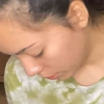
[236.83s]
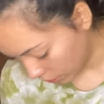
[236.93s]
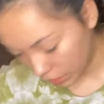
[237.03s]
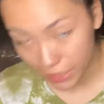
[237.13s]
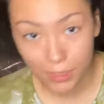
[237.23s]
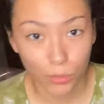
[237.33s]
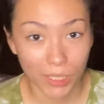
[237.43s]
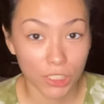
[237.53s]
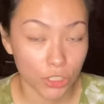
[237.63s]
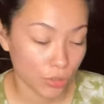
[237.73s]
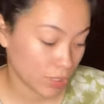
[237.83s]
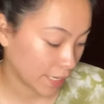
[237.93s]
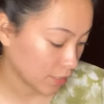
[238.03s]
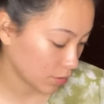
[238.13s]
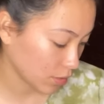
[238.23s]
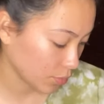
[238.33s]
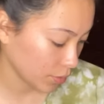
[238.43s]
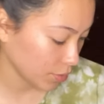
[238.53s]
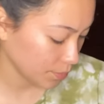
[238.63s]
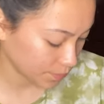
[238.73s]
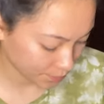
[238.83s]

is a nice way to take it along with you.